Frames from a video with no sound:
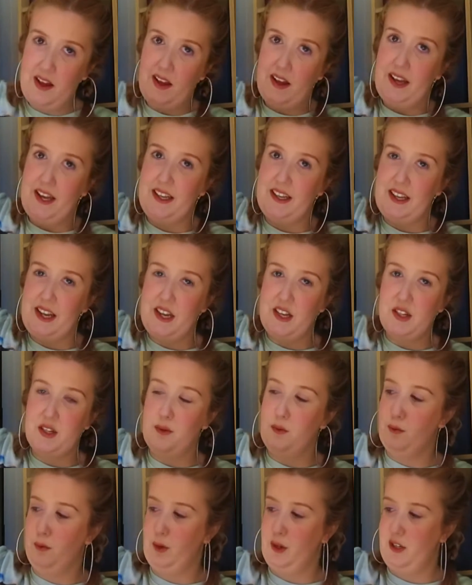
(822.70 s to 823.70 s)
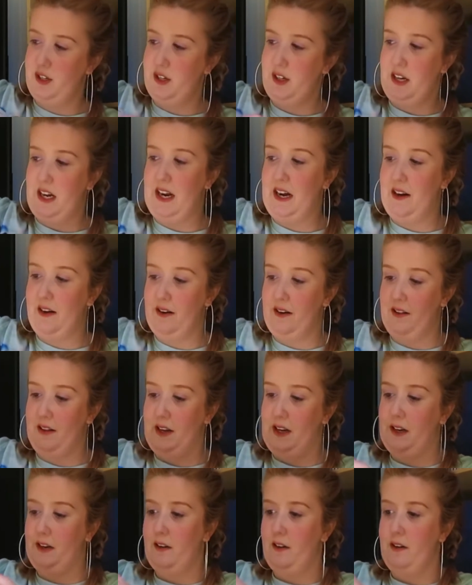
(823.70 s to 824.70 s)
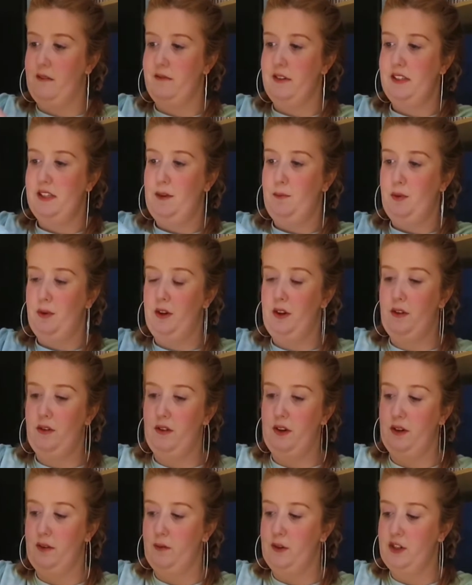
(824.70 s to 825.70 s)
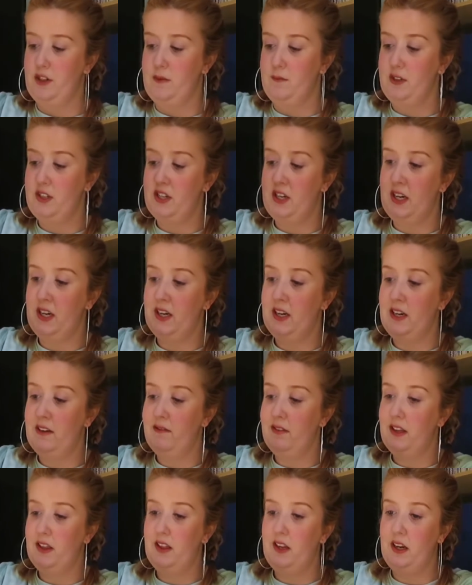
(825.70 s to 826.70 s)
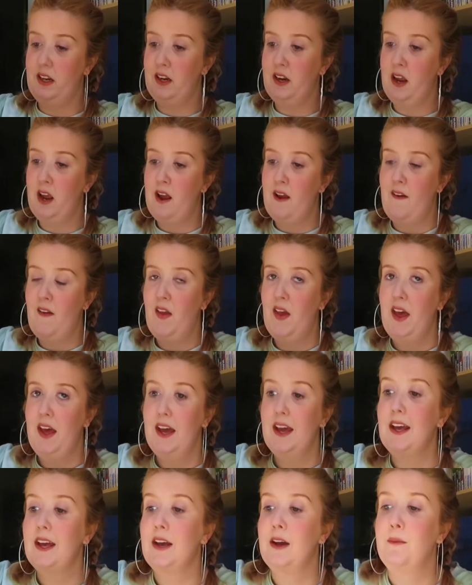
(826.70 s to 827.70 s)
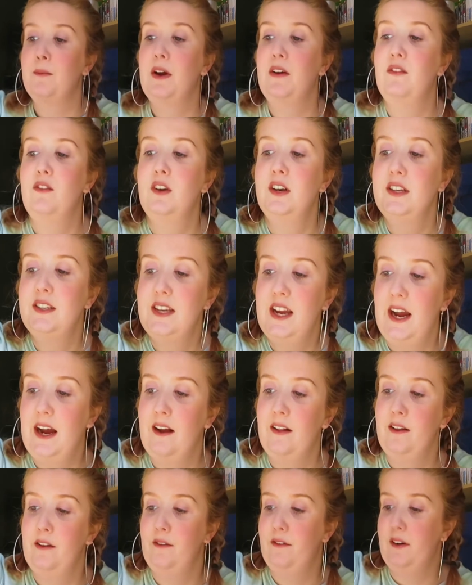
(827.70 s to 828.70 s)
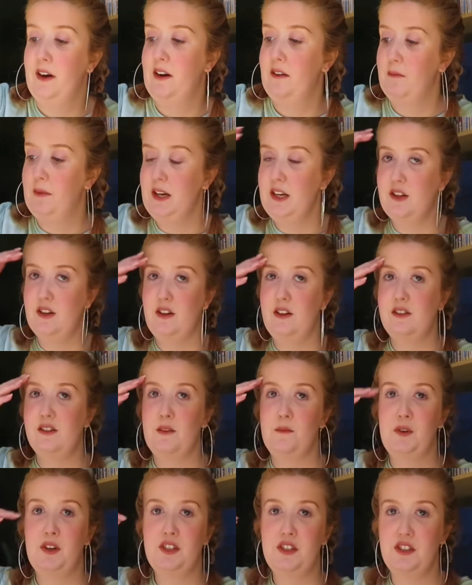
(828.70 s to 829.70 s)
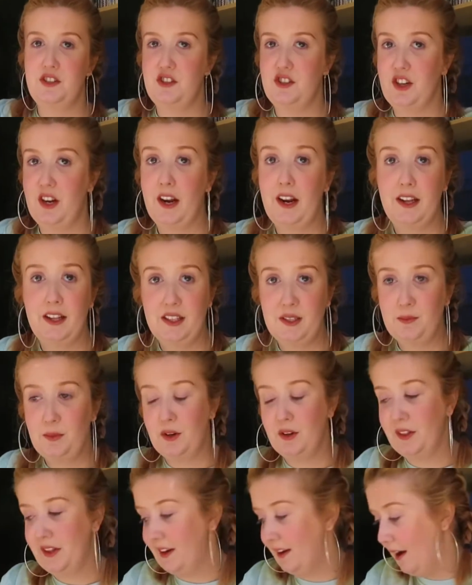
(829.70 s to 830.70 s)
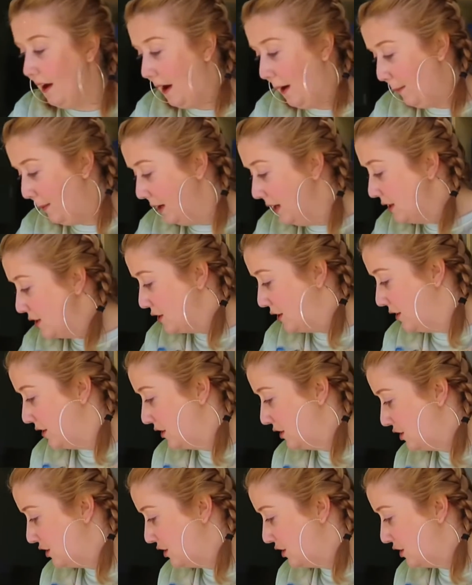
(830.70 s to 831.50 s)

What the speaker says: yet to wash it out and like obviously put it through the washing machine and everything. I've got a towel in front of me too, so I'm not just chucking them on the carpet, don't